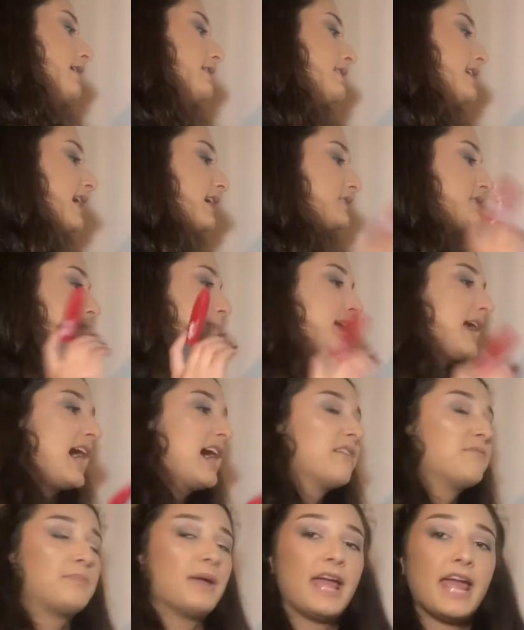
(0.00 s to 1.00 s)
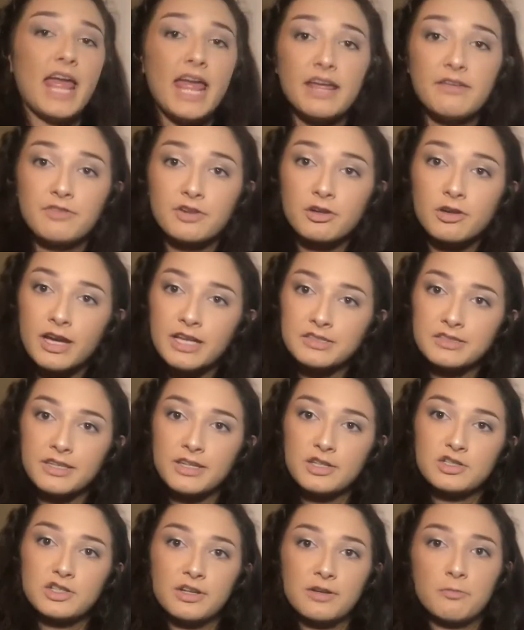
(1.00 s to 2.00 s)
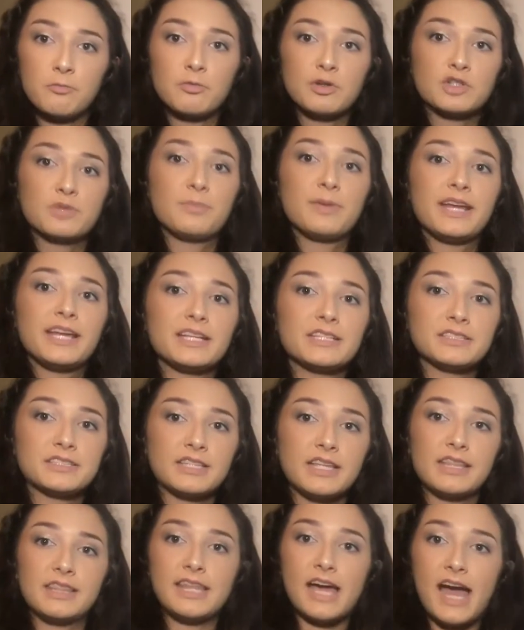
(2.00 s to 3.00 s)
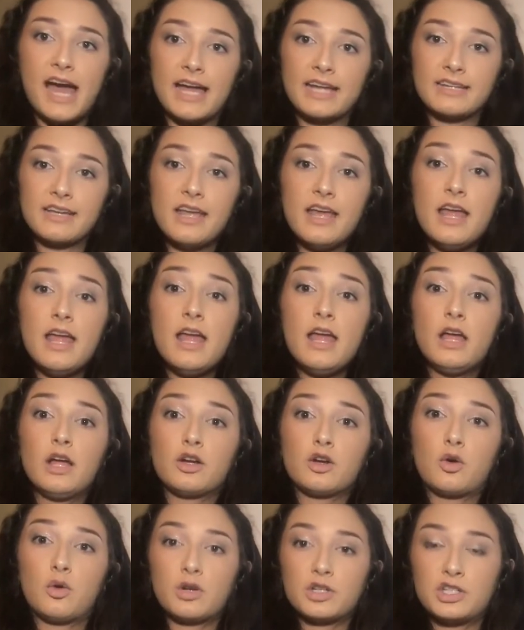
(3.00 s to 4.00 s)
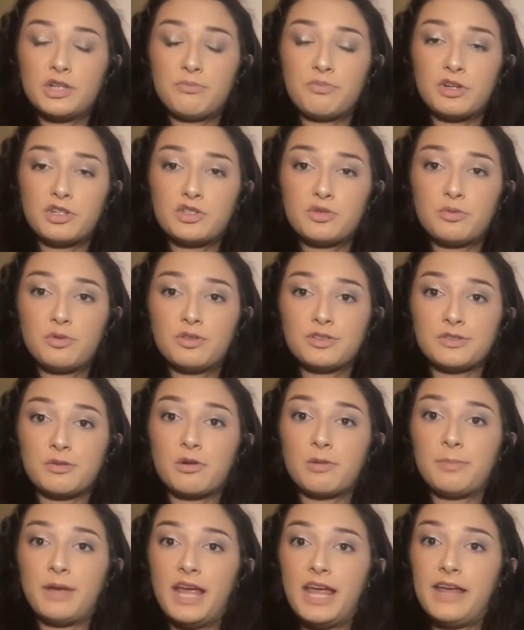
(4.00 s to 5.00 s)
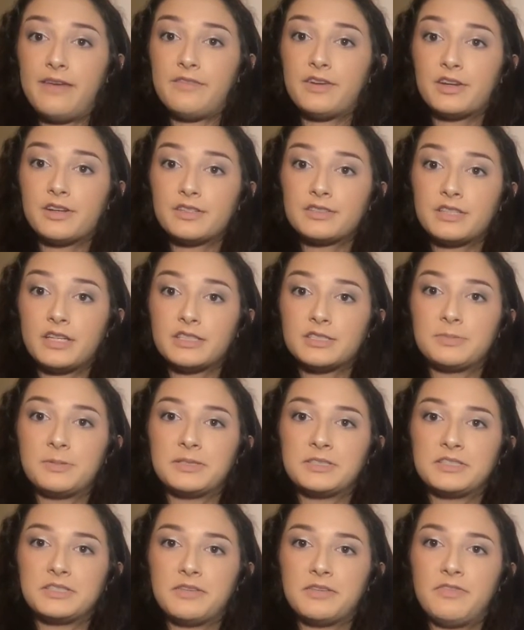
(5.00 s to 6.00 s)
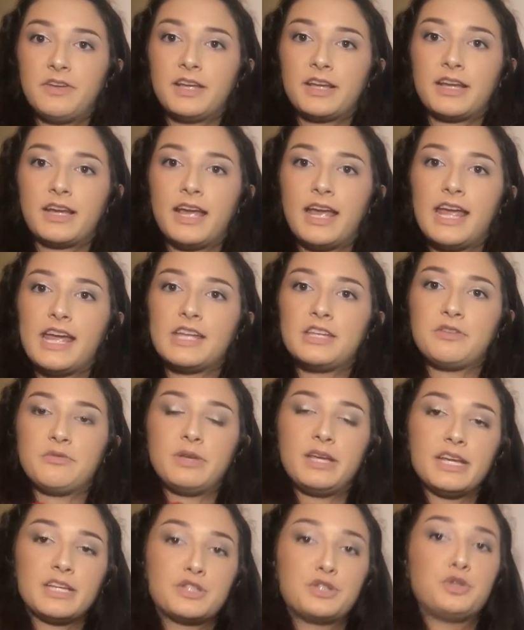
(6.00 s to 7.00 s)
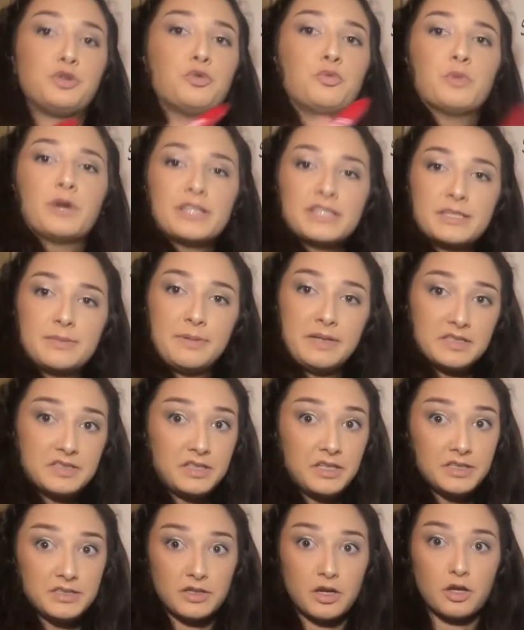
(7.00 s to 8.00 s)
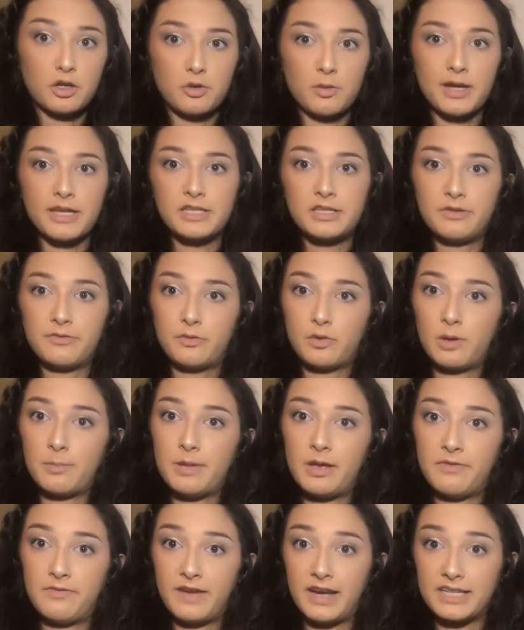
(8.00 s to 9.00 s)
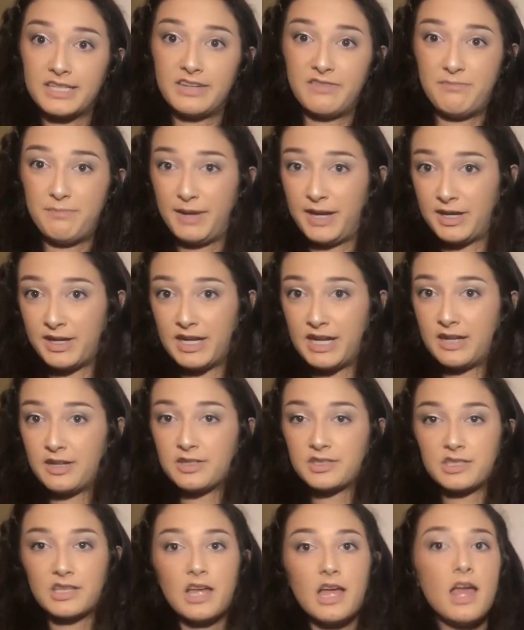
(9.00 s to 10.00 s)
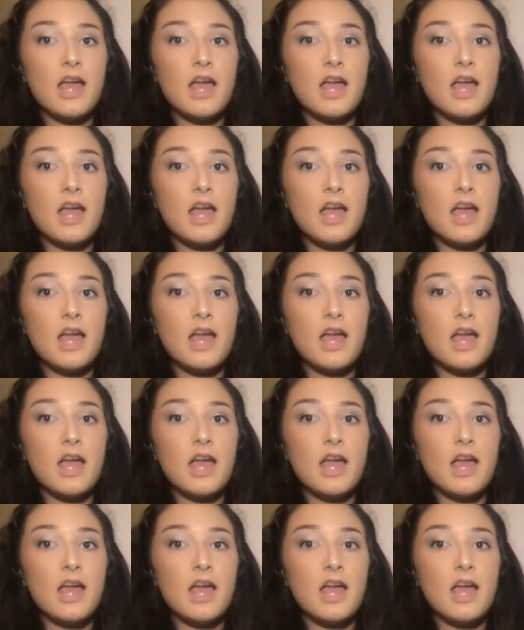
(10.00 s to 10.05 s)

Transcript: Next, we have behavioral isolation, which means that courtship rituals or behaviors specific and unique to one species are going to form effective barriers.